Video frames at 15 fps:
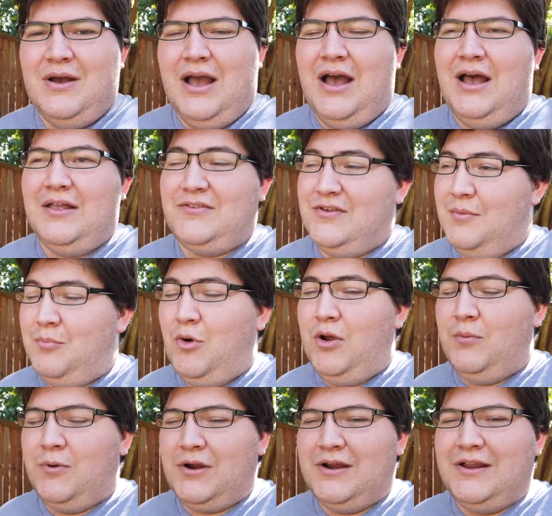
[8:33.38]
At some
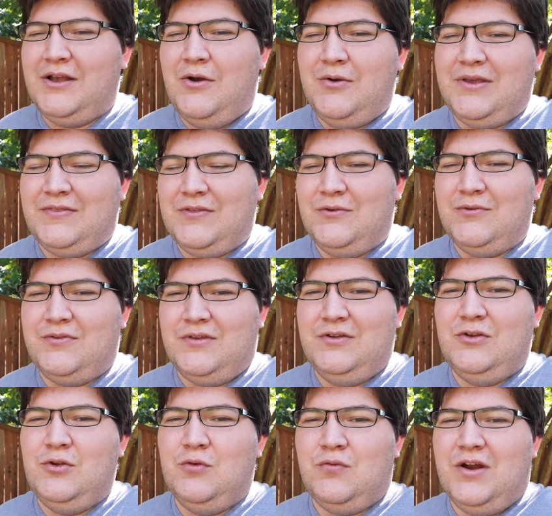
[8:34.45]
point, we're gonna go get those
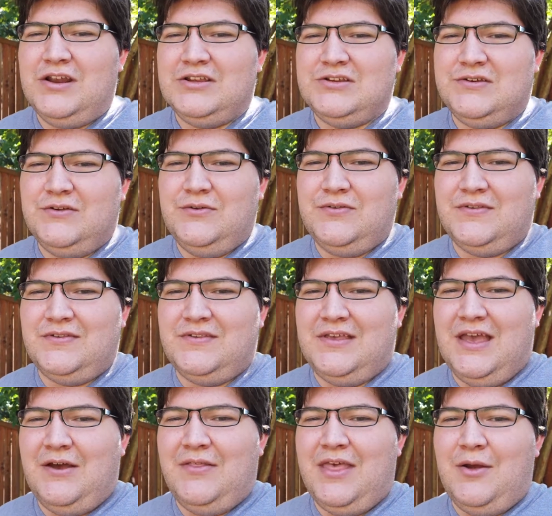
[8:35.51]
new running shoes and see
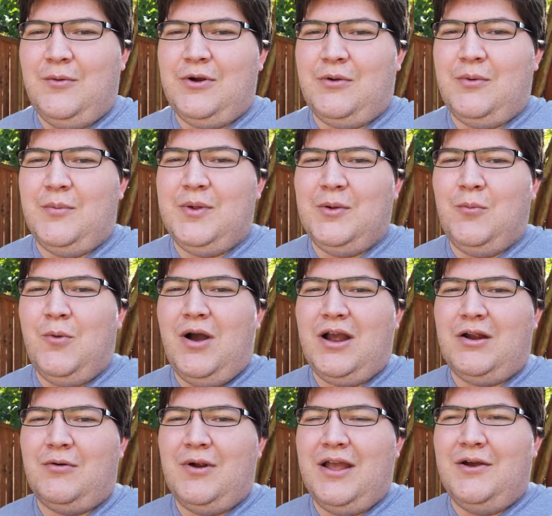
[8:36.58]
how they work when we
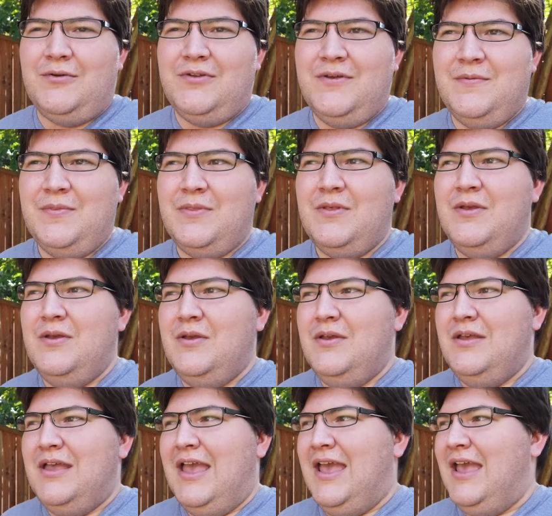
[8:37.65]
walk around.
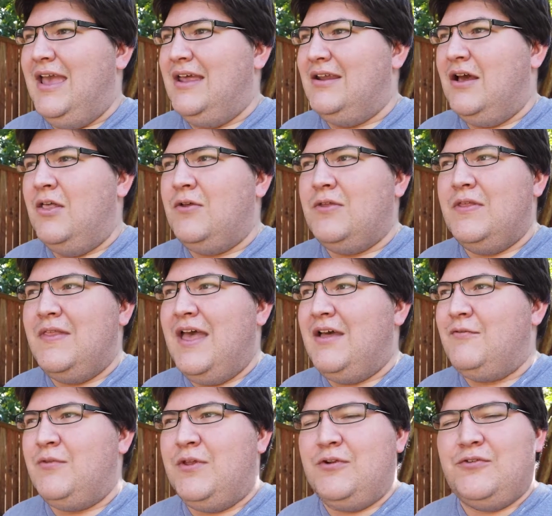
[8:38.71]
And other than
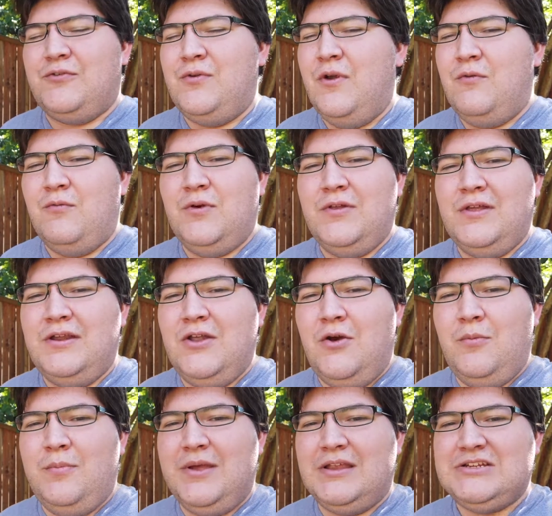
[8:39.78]
that, there's really
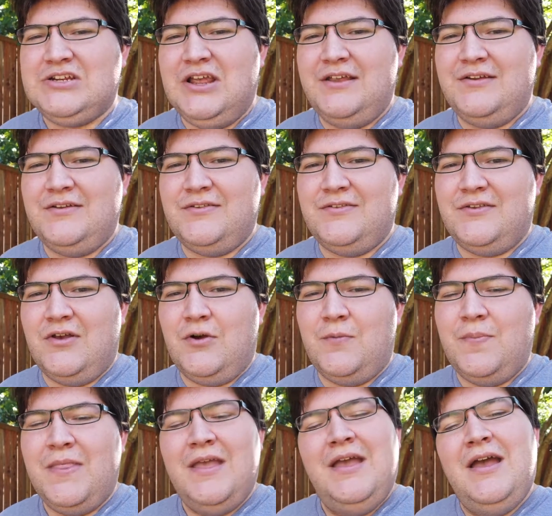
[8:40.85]
no big changes. So
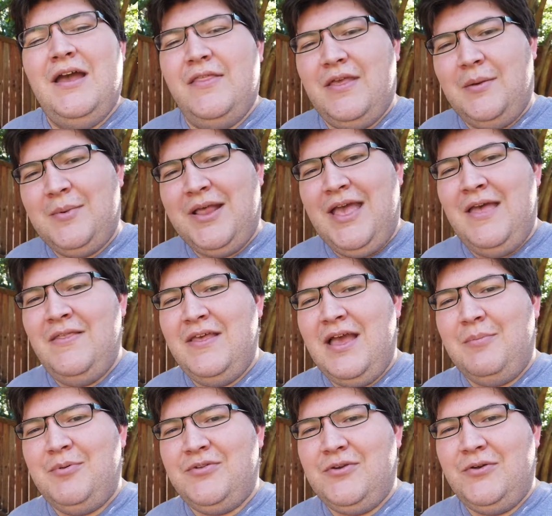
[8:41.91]
I think I'm gonna end the
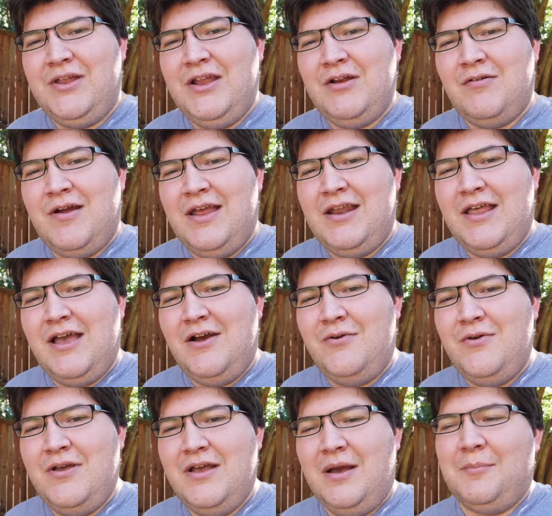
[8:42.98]
episode here right
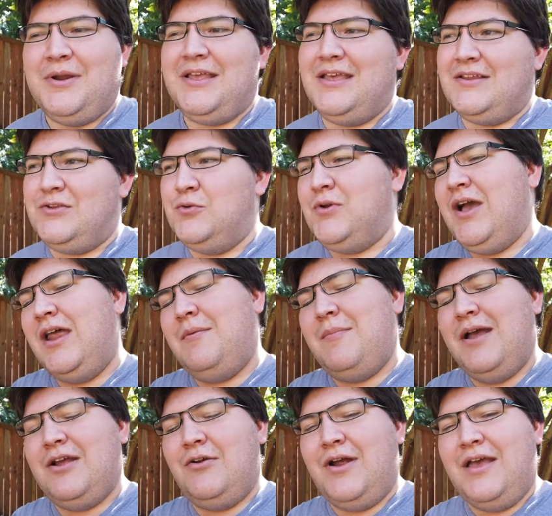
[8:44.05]
now. I'm gonna get to cutting
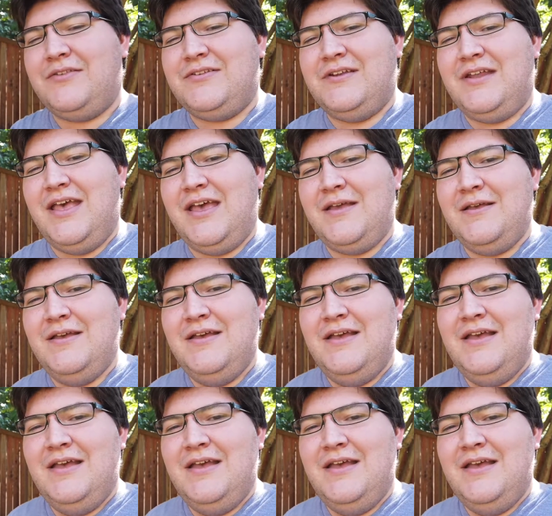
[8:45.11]
my grass today,